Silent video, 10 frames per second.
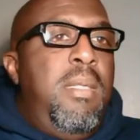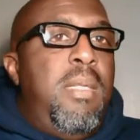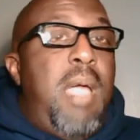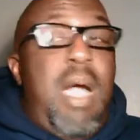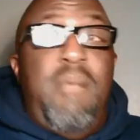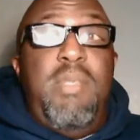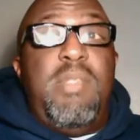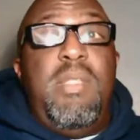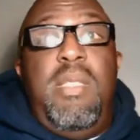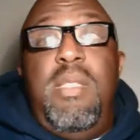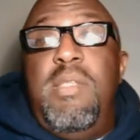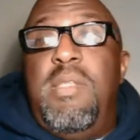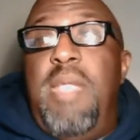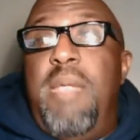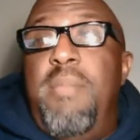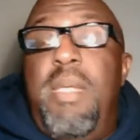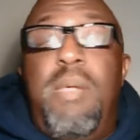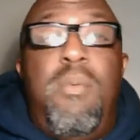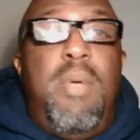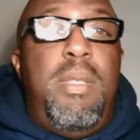Obviously, these gay men
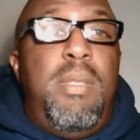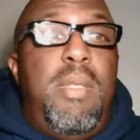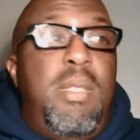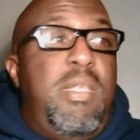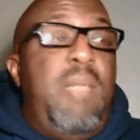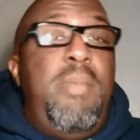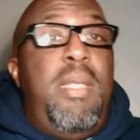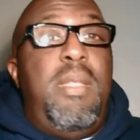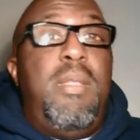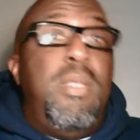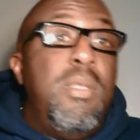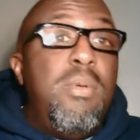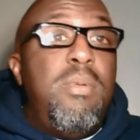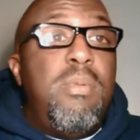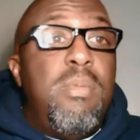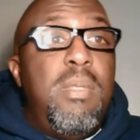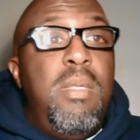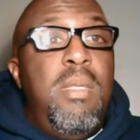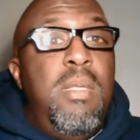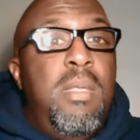wasn't intimidated of you
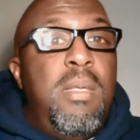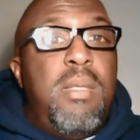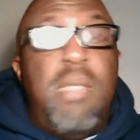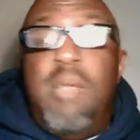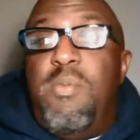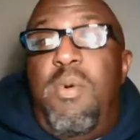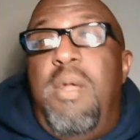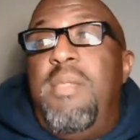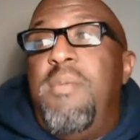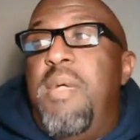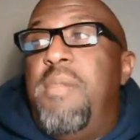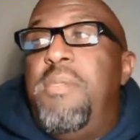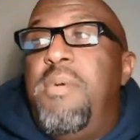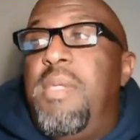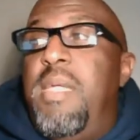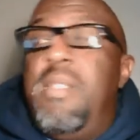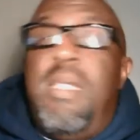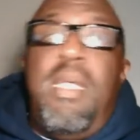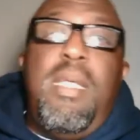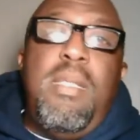because they was walking around doing their
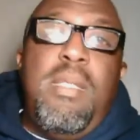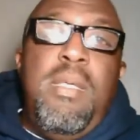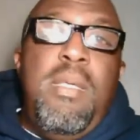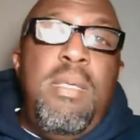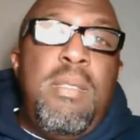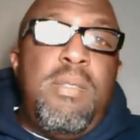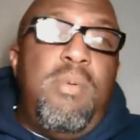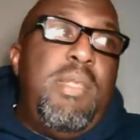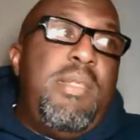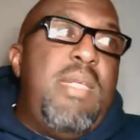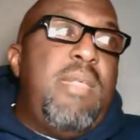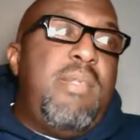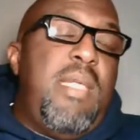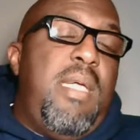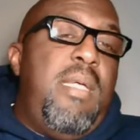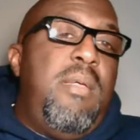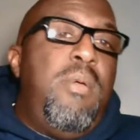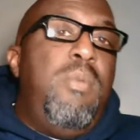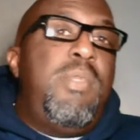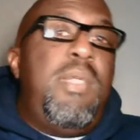thing. So what does that say?
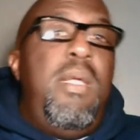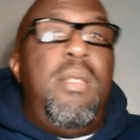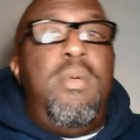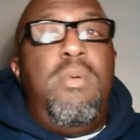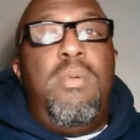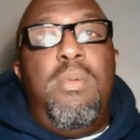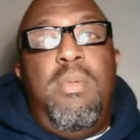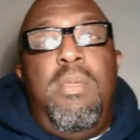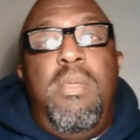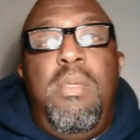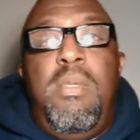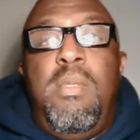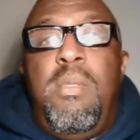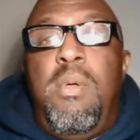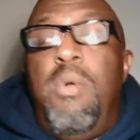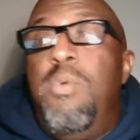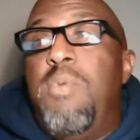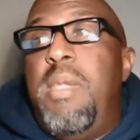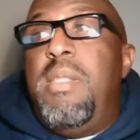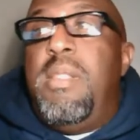Who's scared of who? Or who
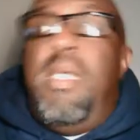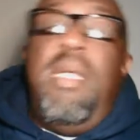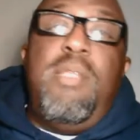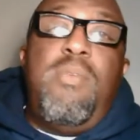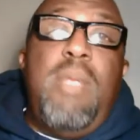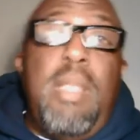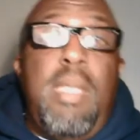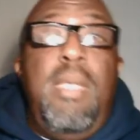running things really,